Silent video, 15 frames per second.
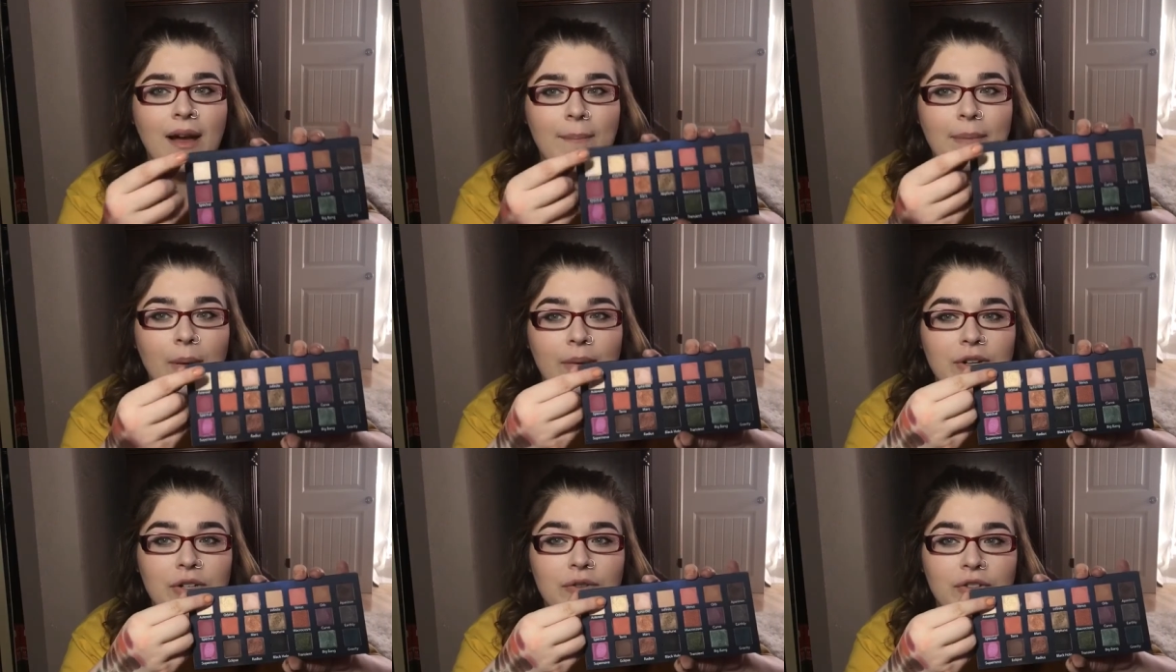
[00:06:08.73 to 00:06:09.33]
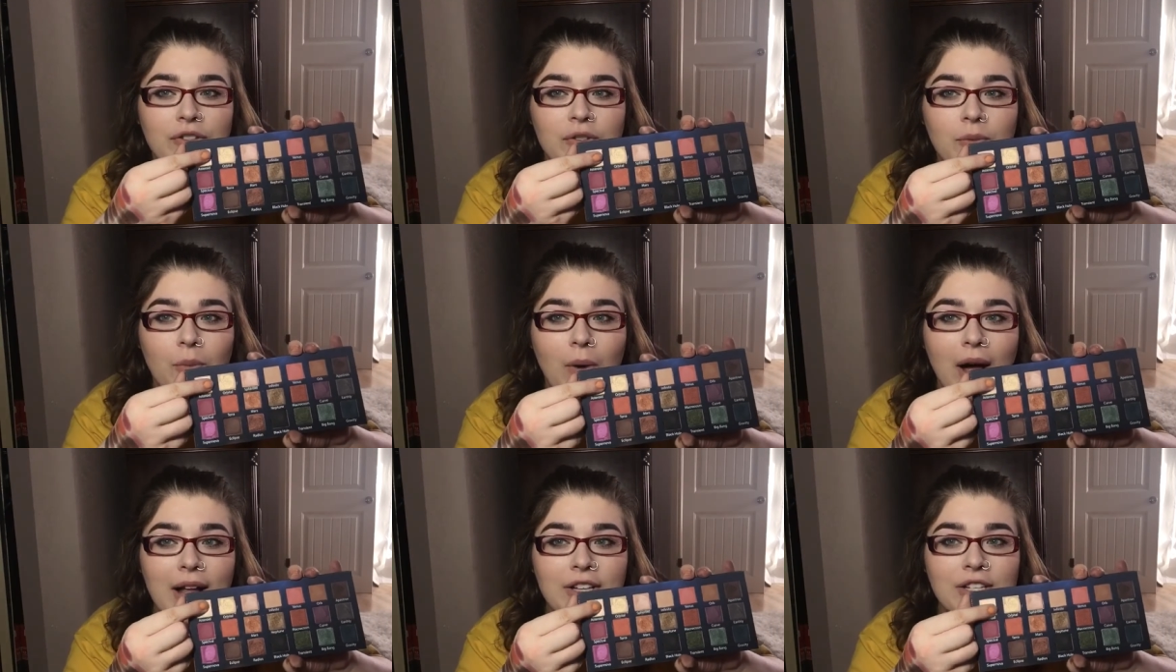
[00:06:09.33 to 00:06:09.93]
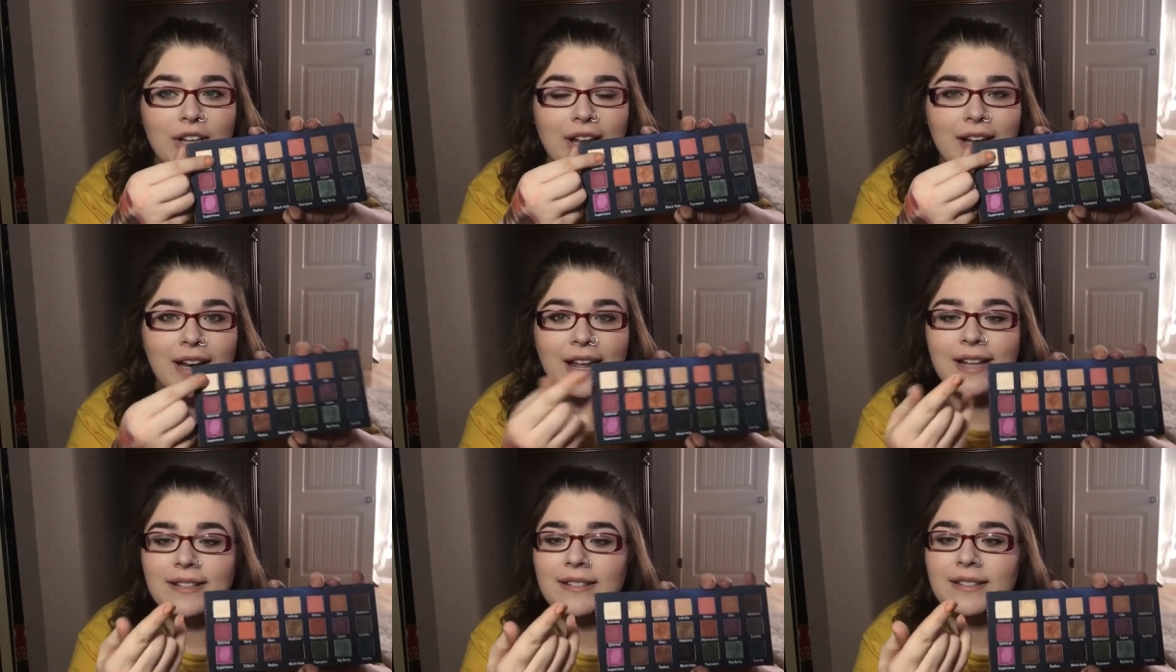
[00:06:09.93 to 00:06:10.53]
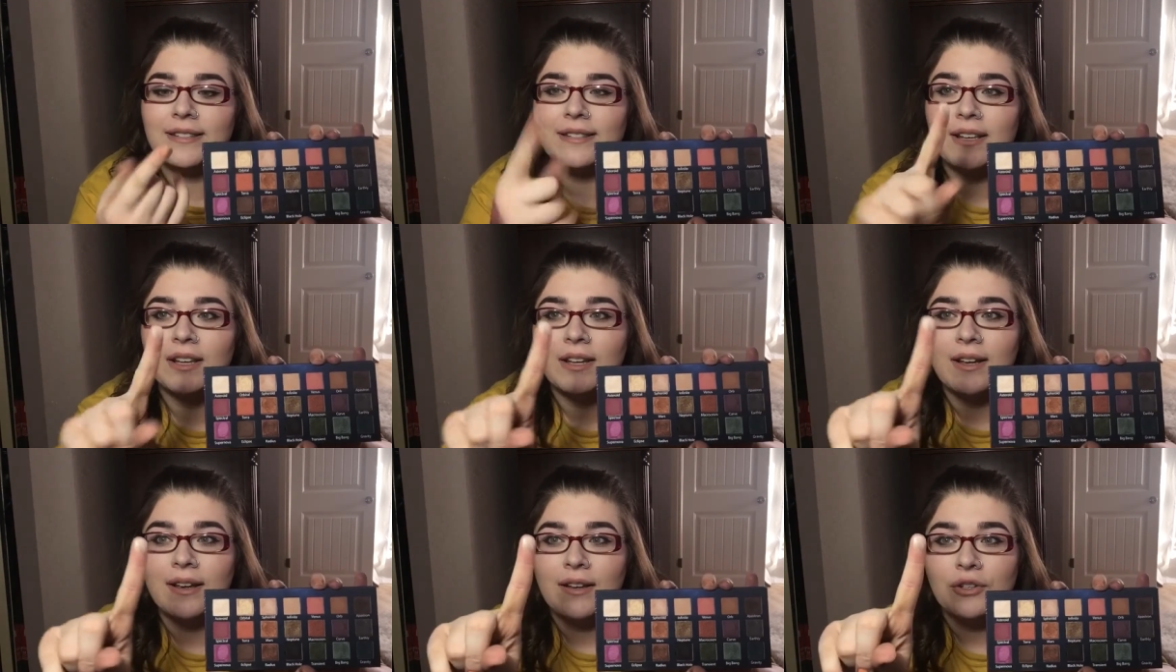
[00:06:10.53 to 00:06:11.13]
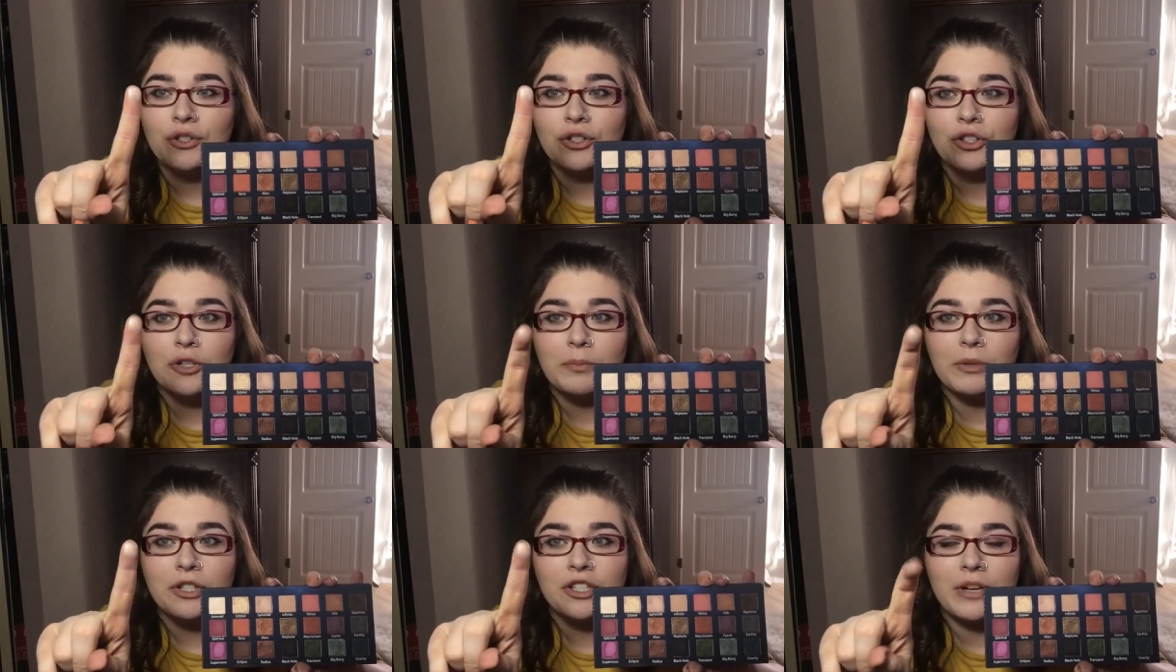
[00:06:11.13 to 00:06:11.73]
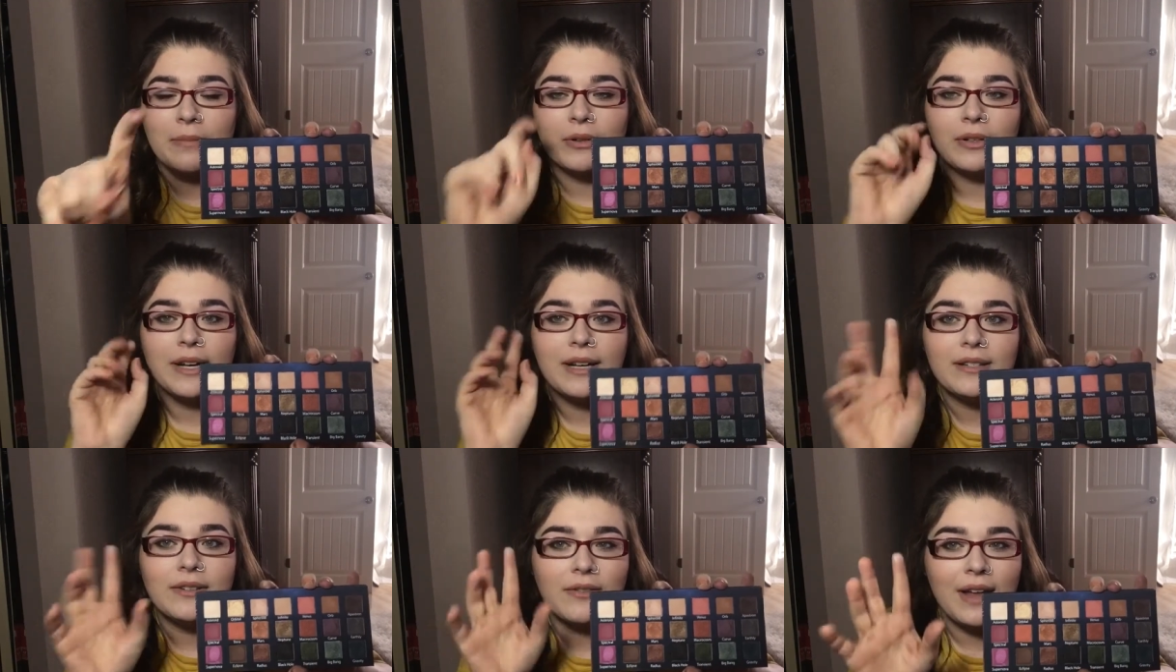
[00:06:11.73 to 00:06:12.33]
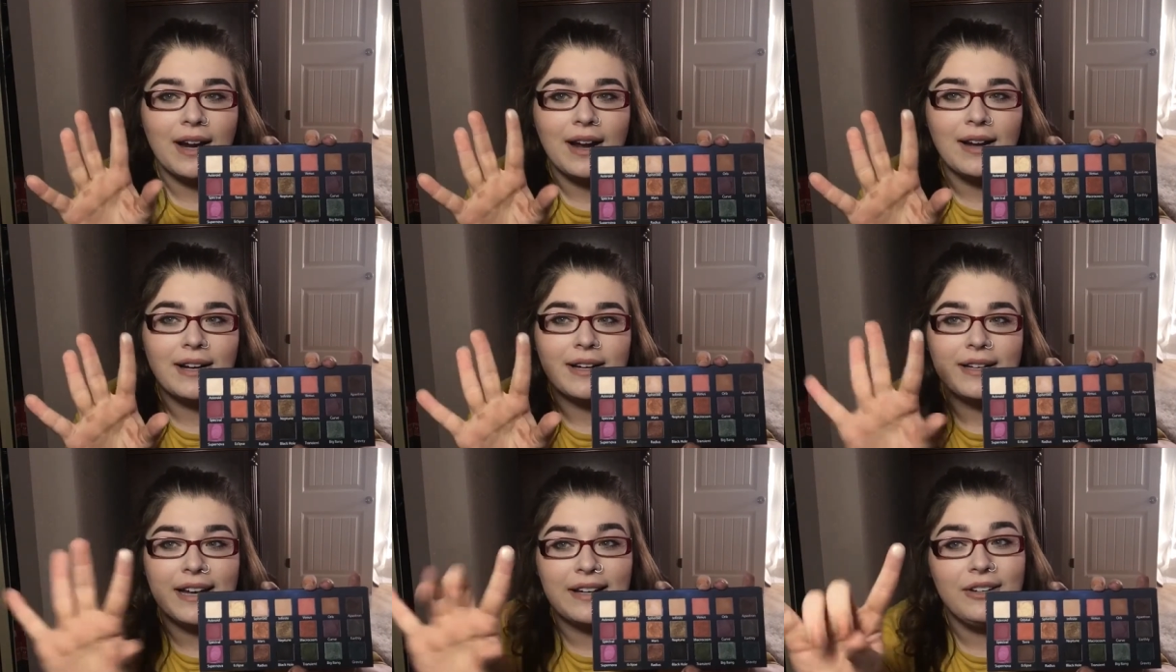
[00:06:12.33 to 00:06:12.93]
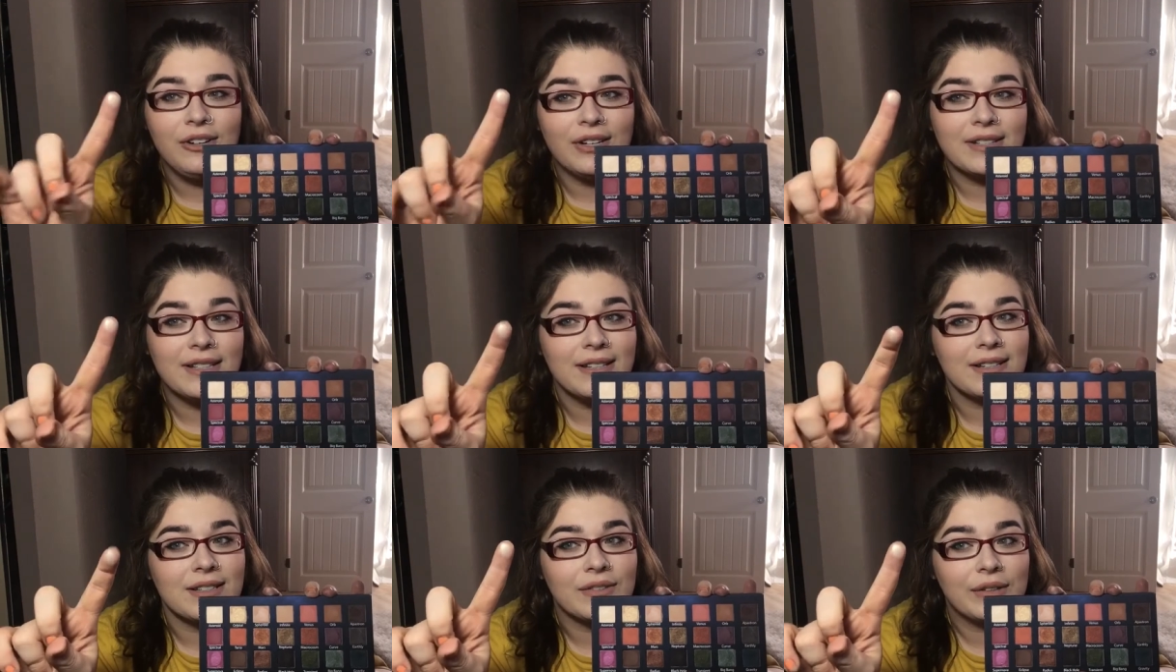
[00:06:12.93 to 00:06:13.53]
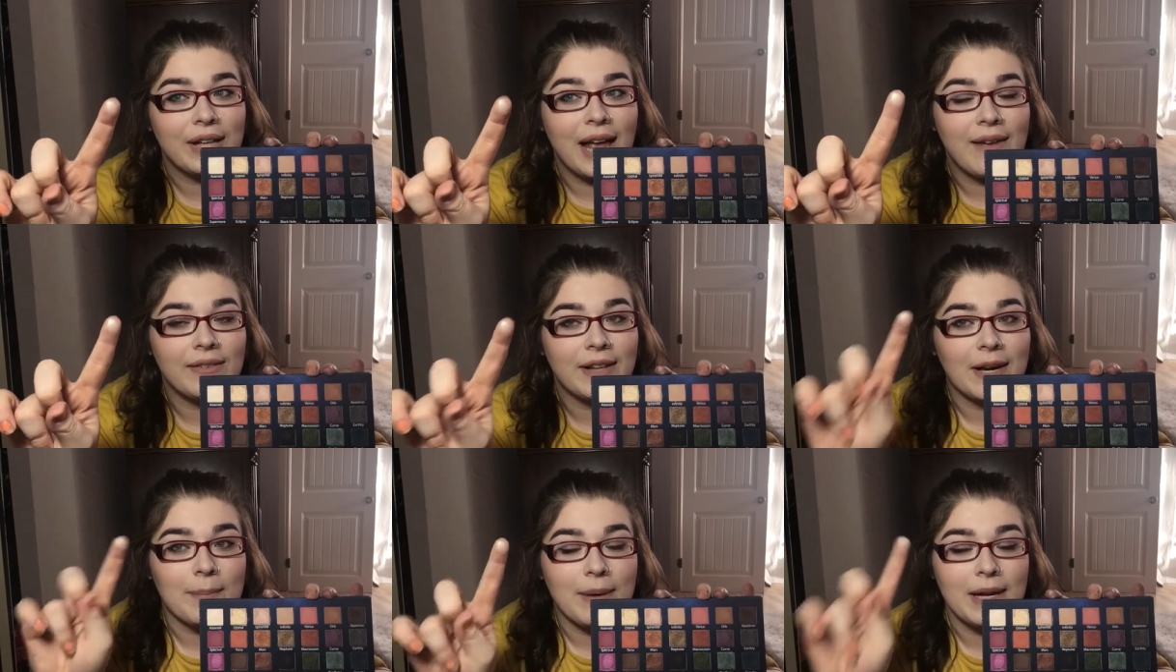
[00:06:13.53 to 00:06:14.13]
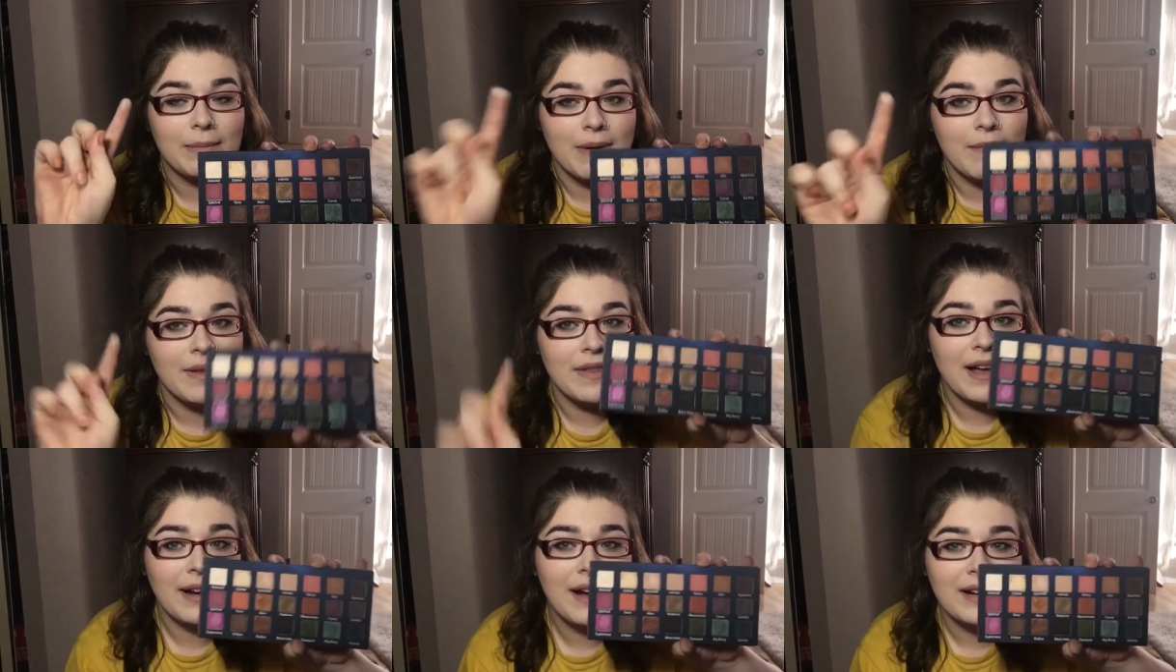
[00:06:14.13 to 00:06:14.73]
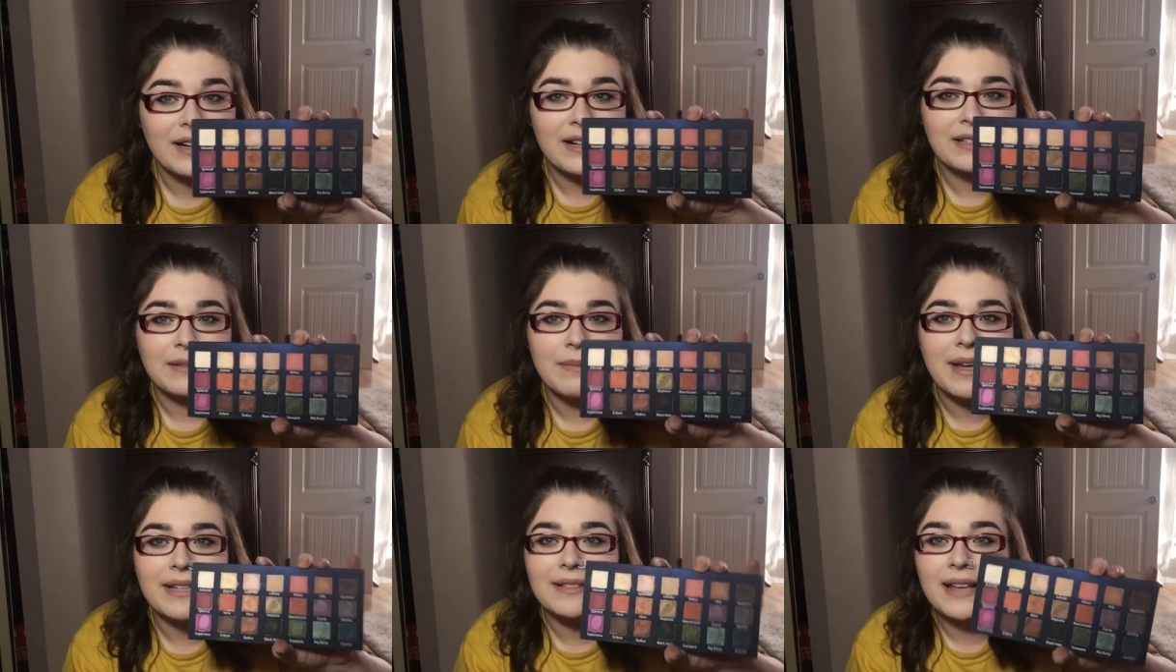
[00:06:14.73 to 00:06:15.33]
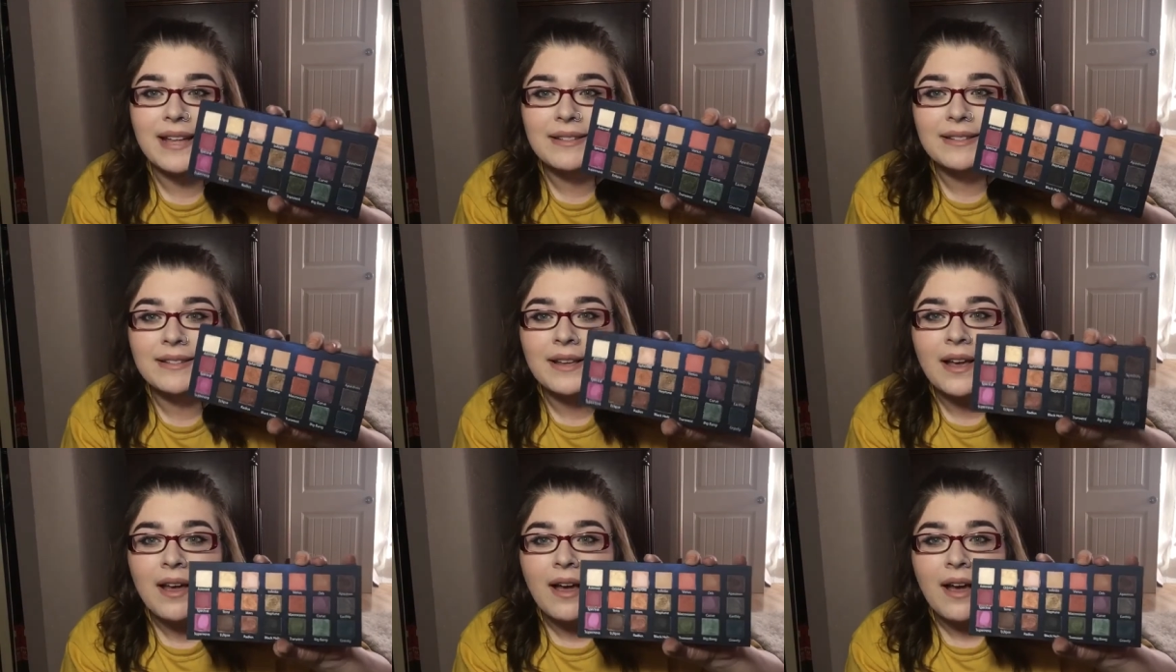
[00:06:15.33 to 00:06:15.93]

But when you swatch it, it's super shimmery. So that kind of, and you can see it doesn't really have a lot of pigment, but that kind of doesn't make sense.